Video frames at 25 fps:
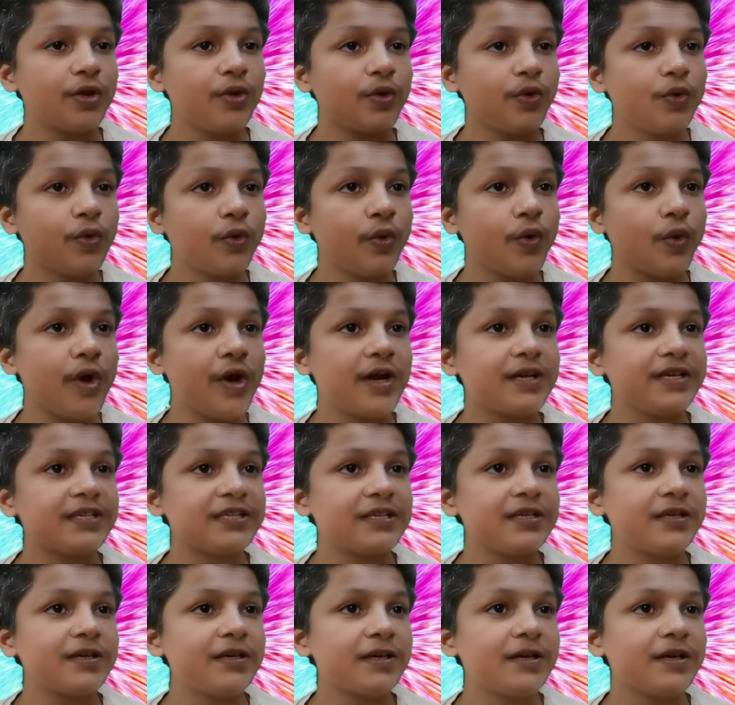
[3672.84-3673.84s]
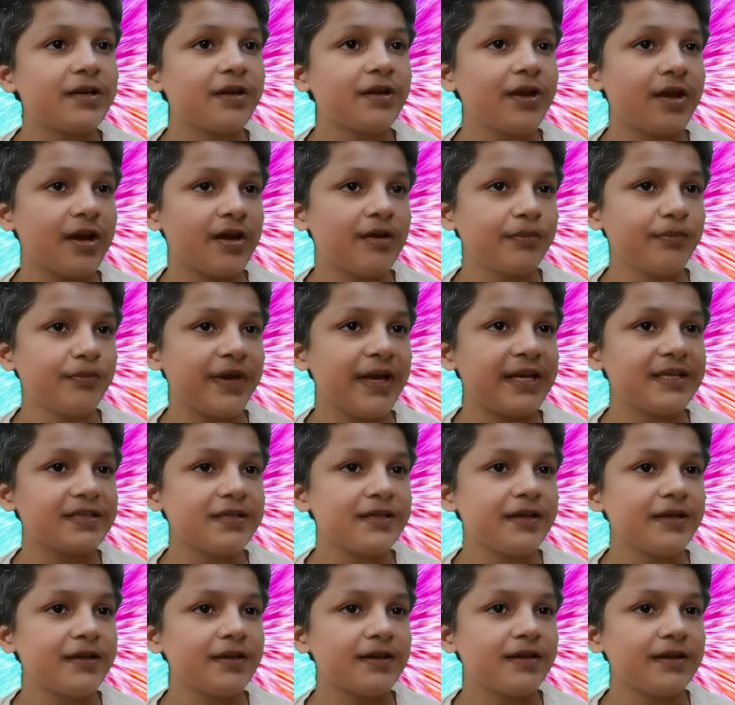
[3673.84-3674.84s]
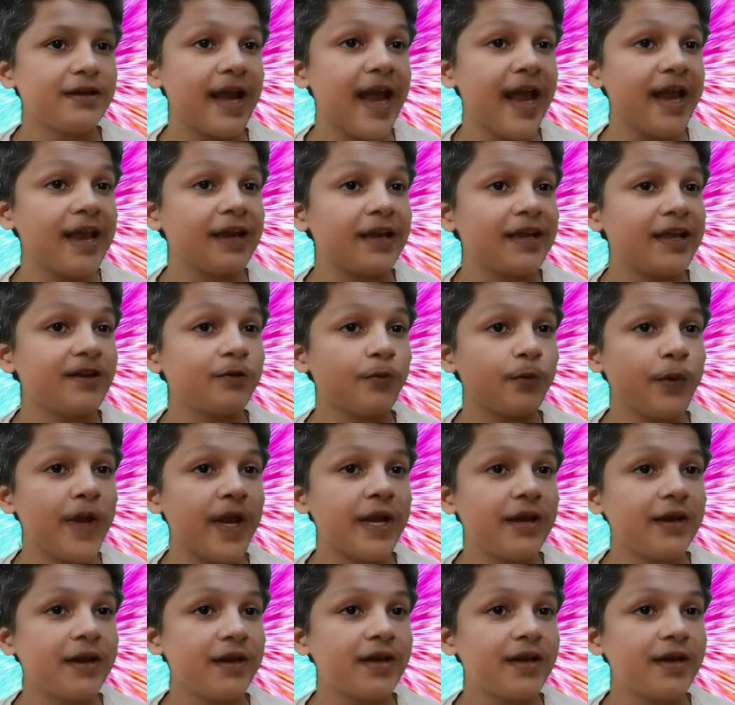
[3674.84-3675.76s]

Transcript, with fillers: quarter combat and love when